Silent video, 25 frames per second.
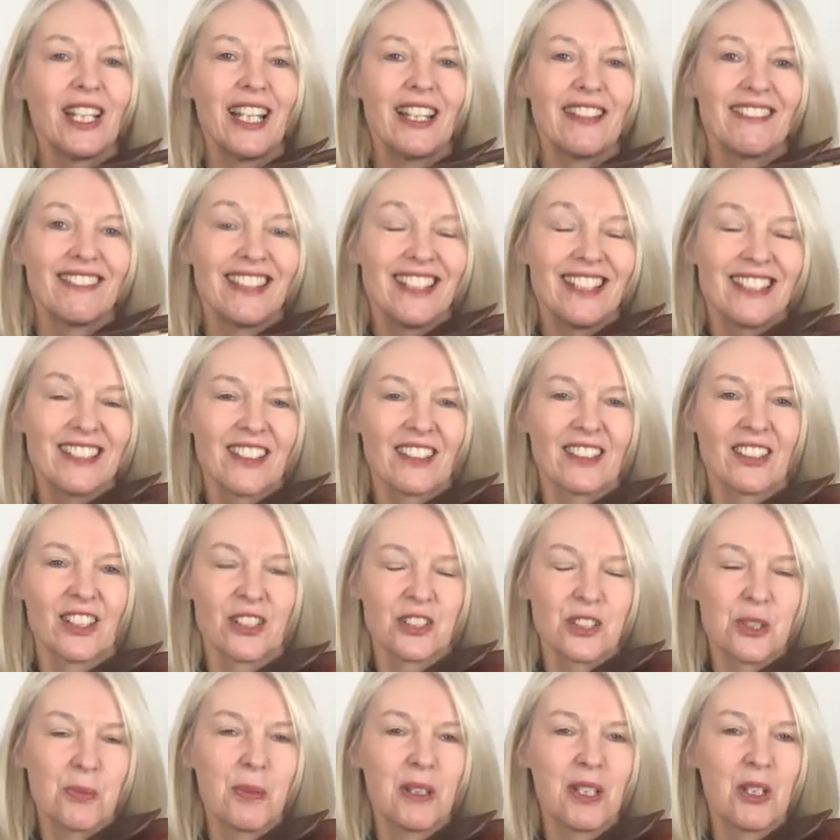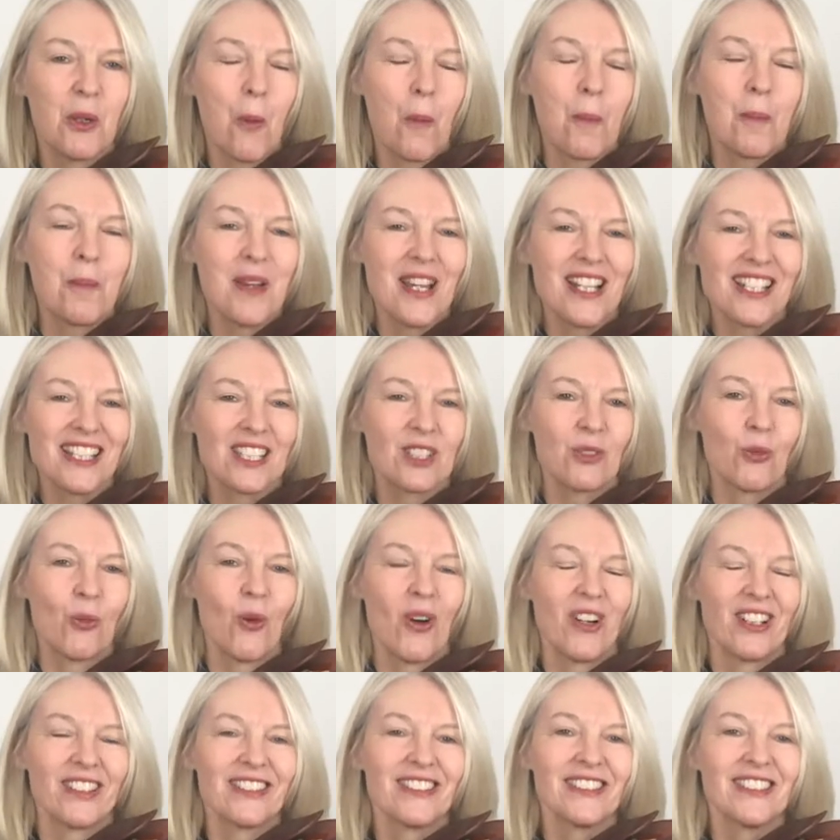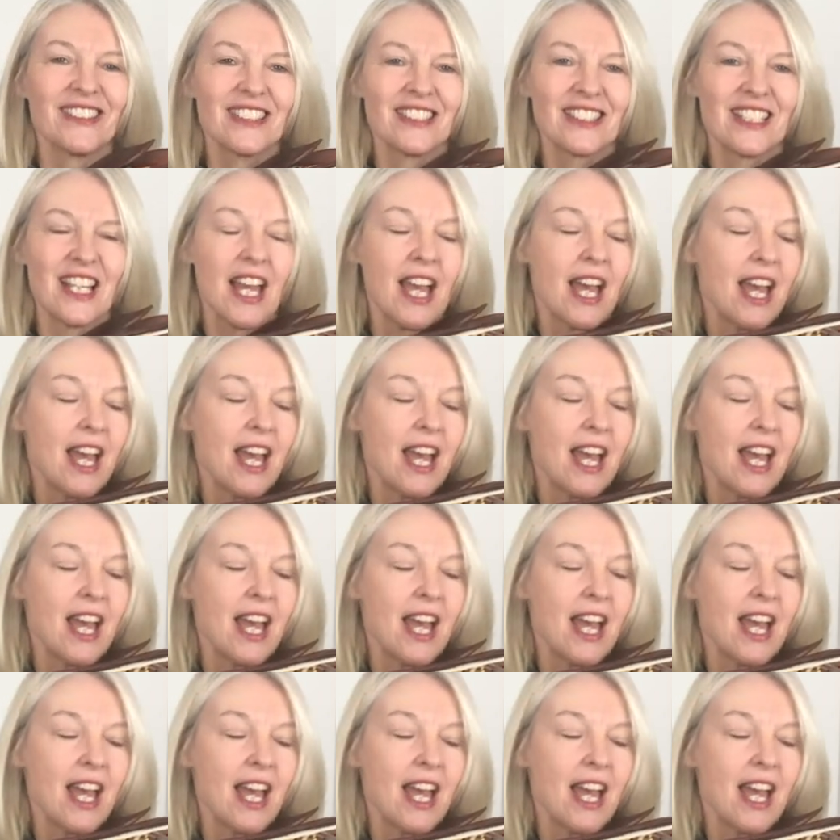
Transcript: and these are going to be your best ones.